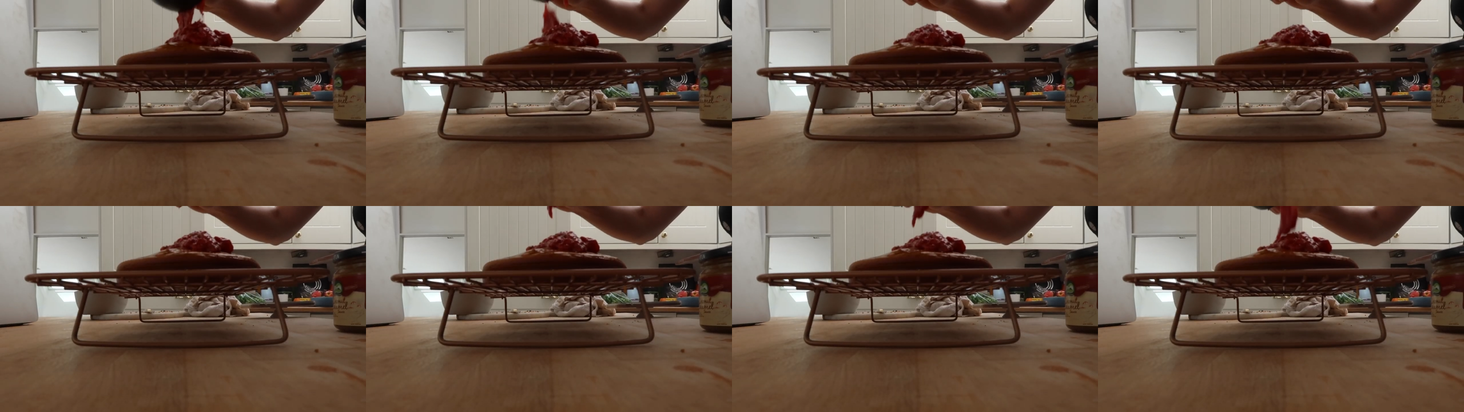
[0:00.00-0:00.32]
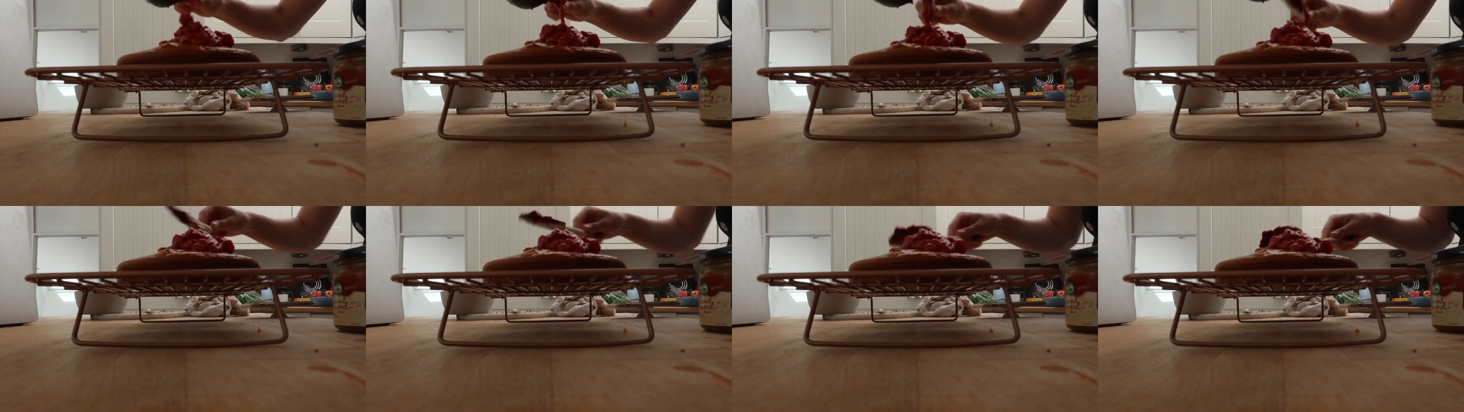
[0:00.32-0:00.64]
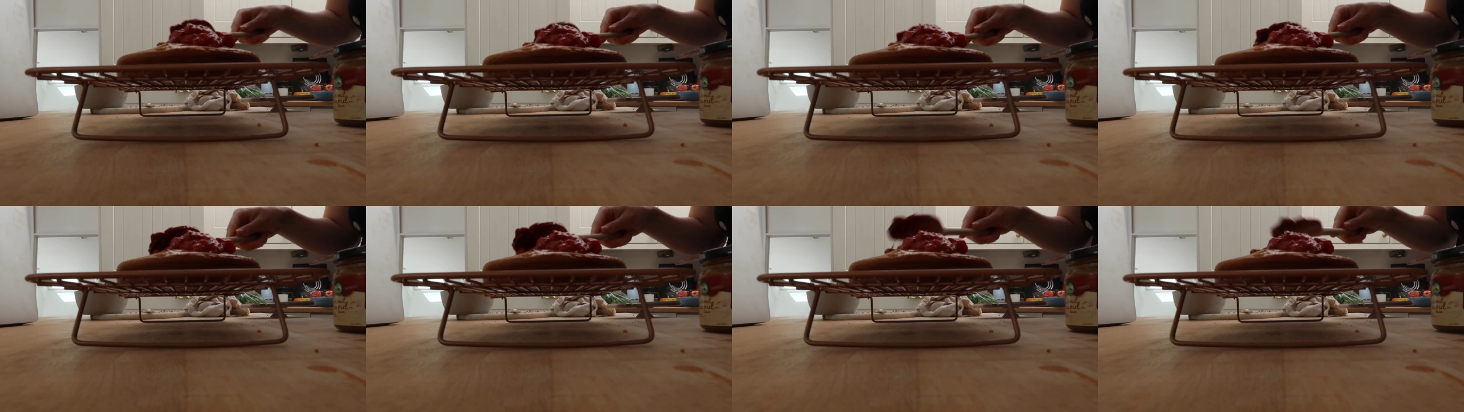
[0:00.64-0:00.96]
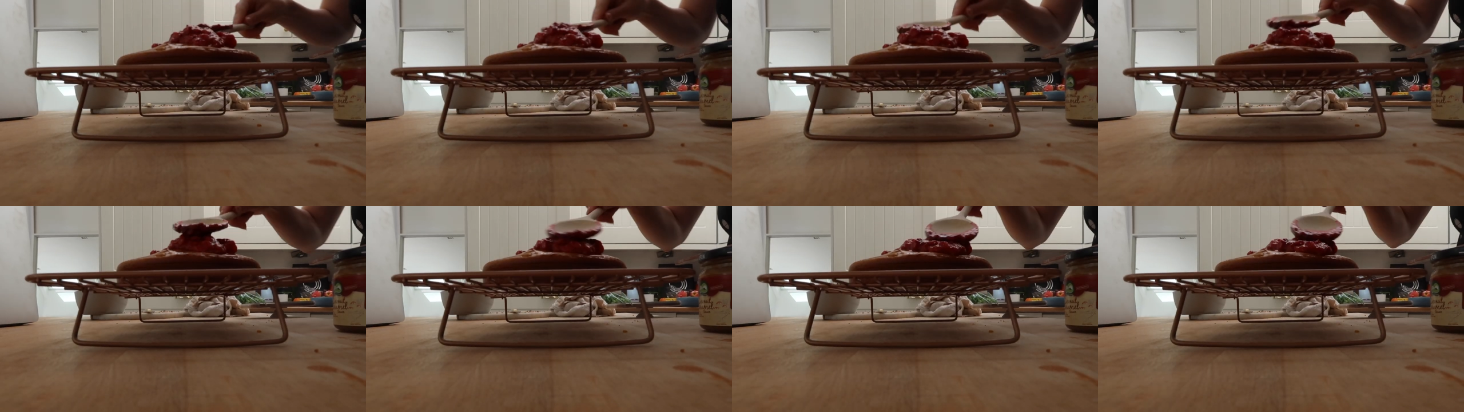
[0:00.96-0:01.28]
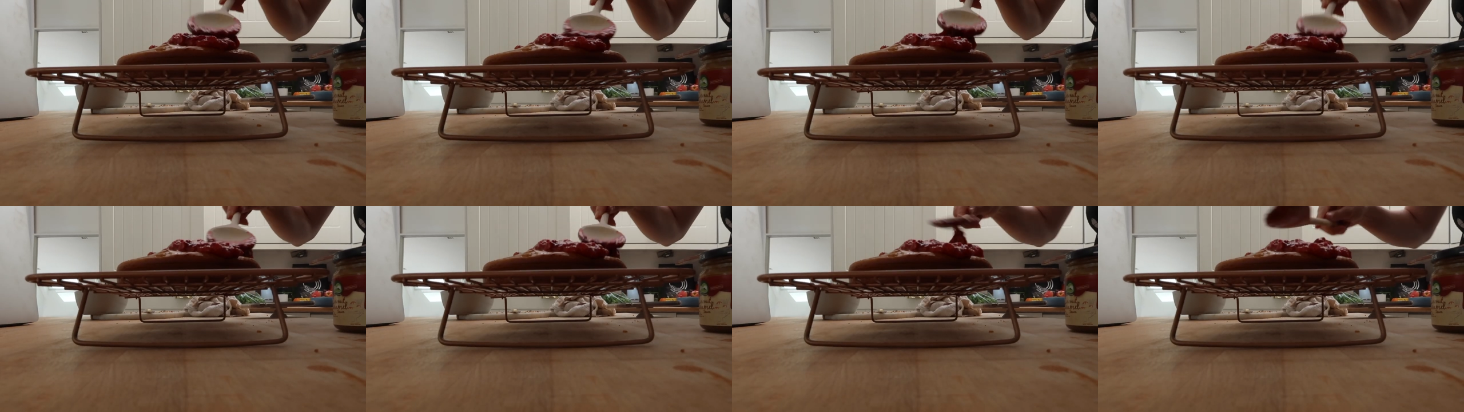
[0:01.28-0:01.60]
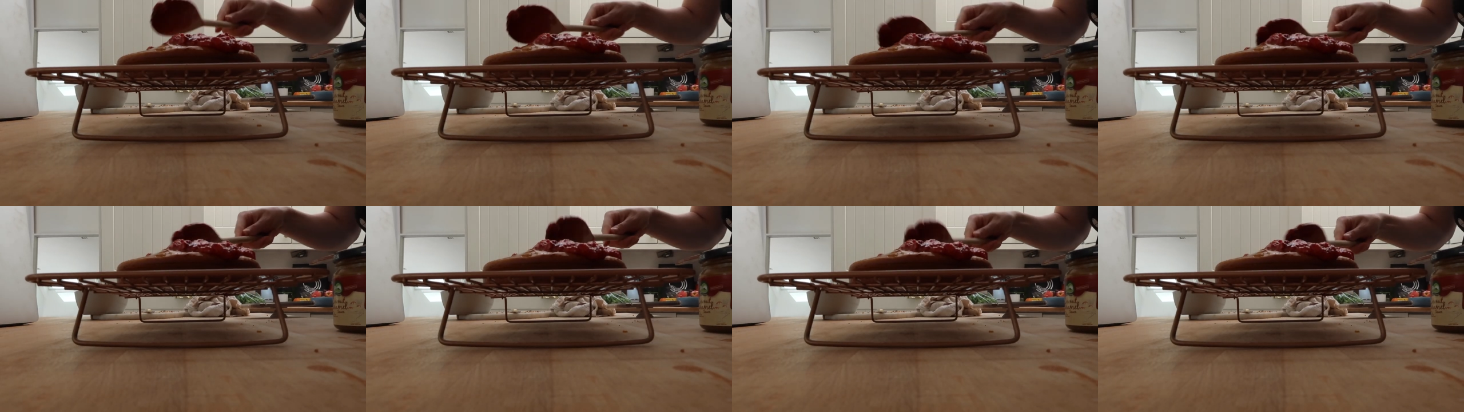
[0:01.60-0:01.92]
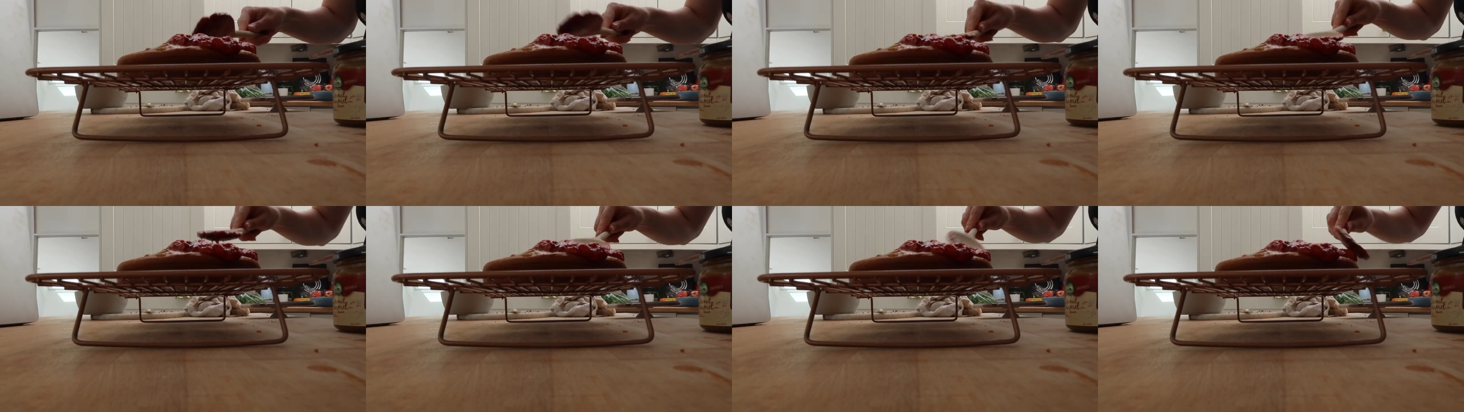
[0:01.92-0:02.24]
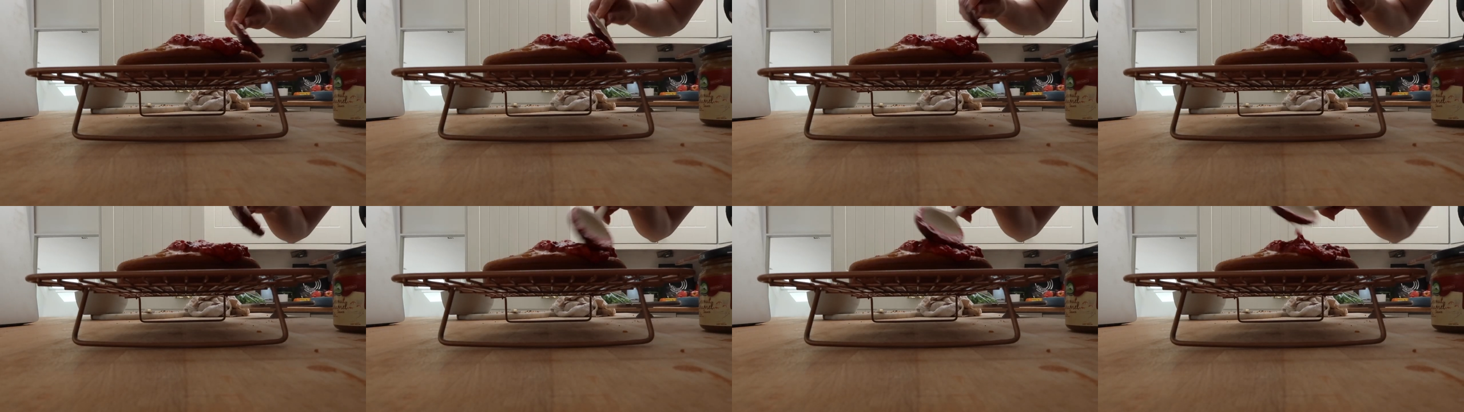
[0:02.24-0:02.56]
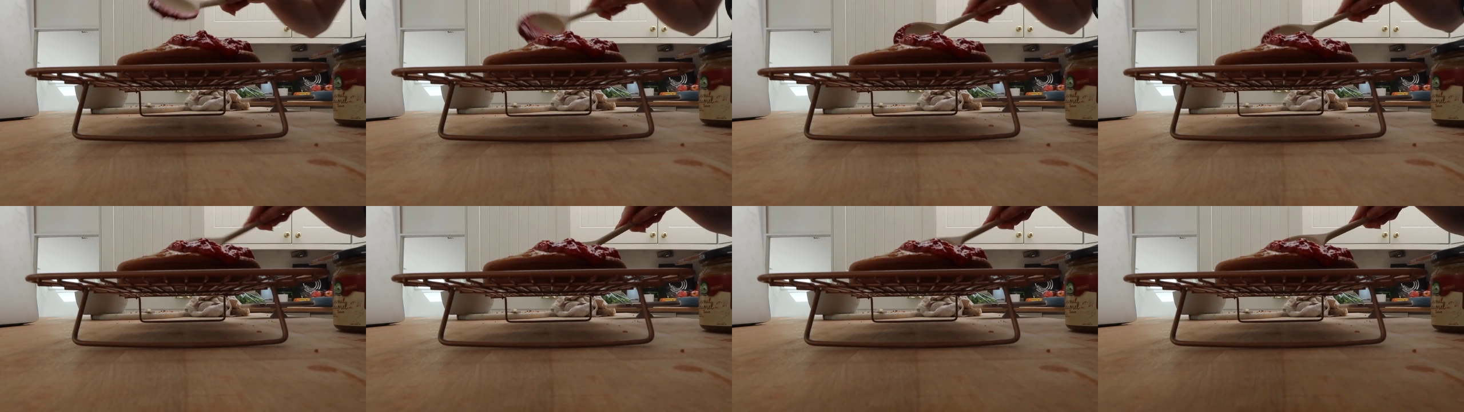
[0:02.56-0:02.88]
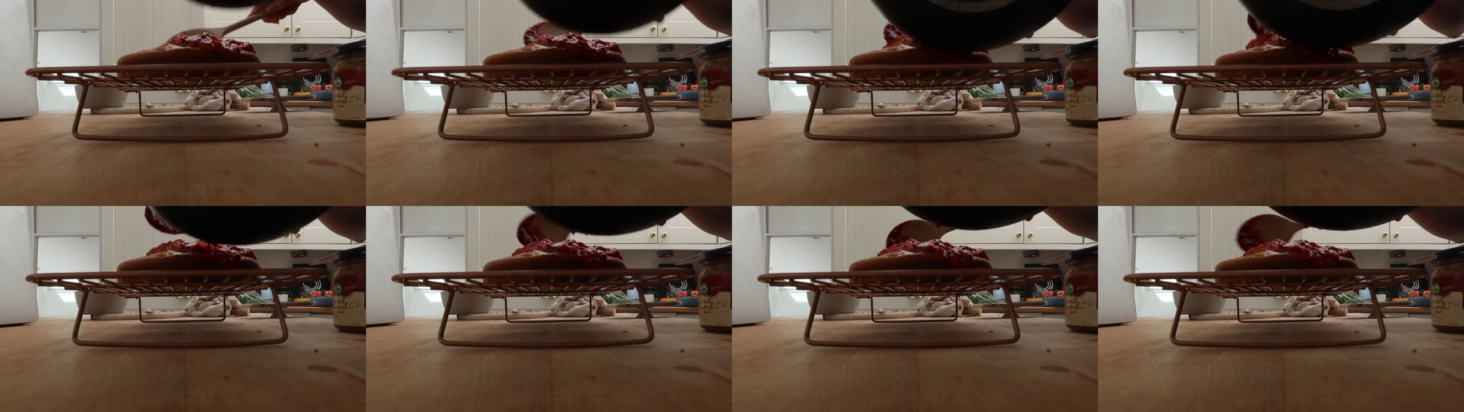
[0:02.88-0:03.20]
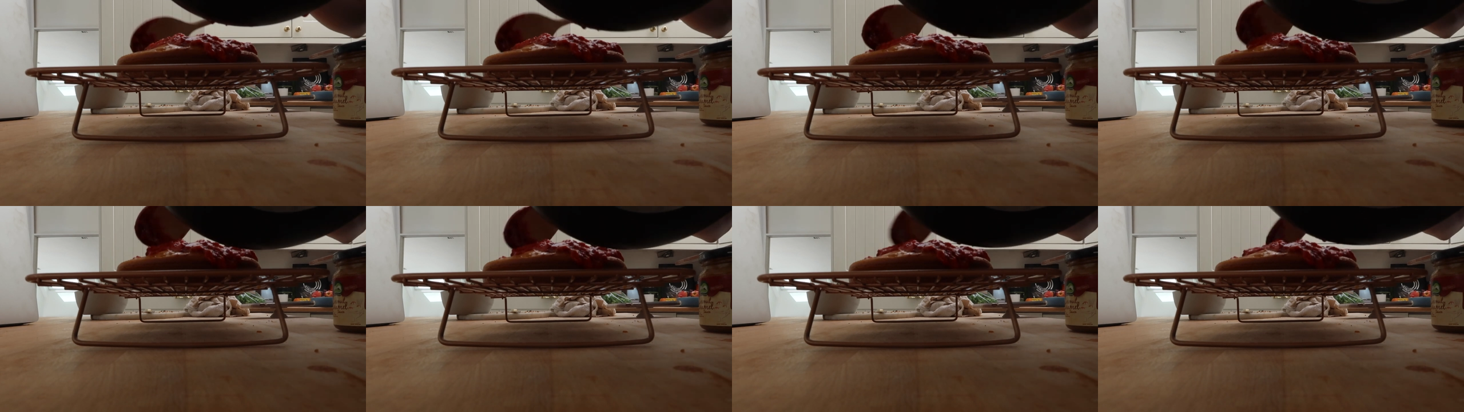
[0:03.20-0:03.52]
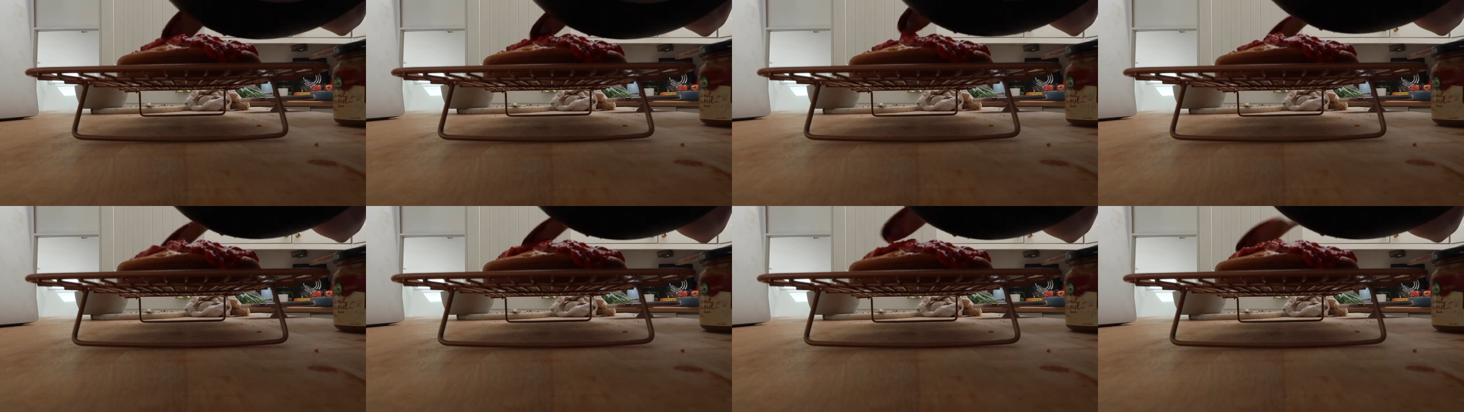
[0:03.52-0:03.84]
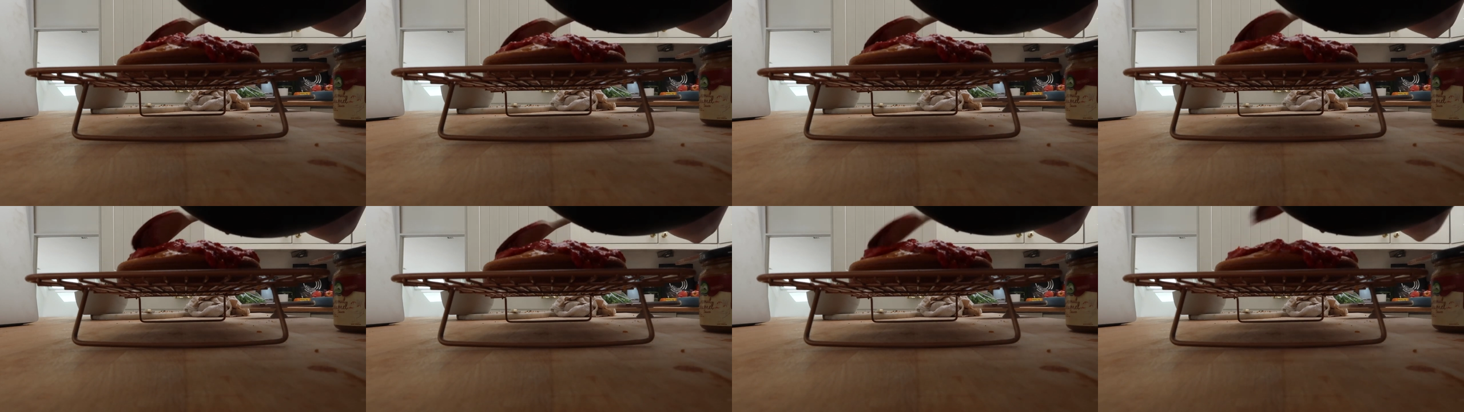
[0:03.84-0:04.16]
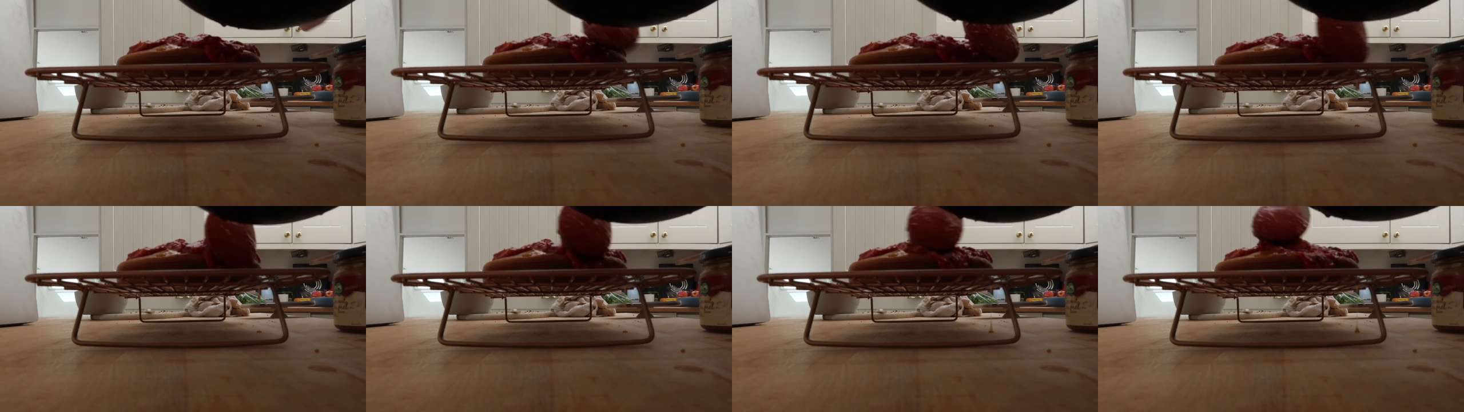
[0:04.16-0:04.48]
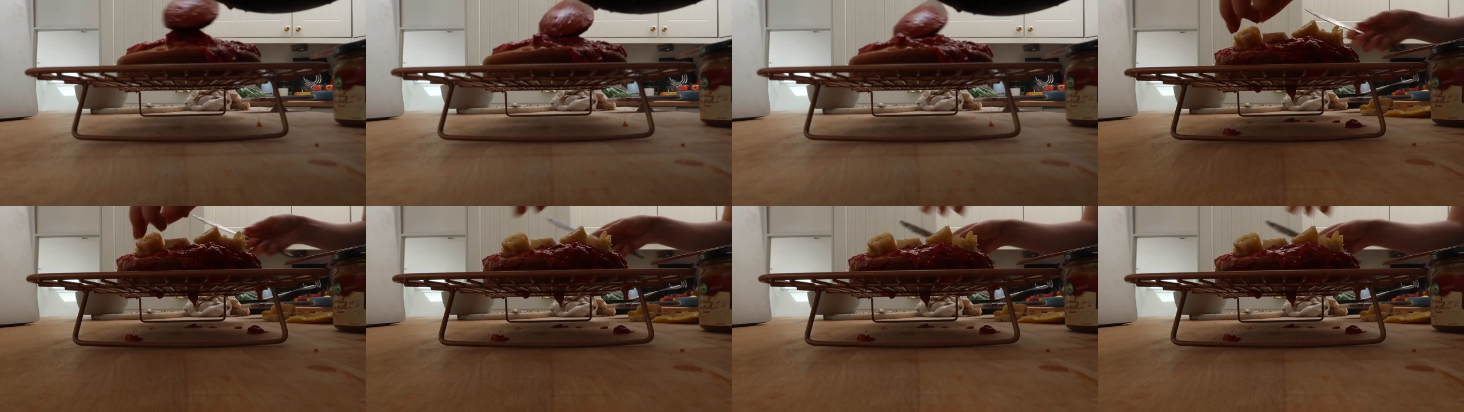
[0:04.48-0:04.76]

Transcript: [unreadable: no face in view]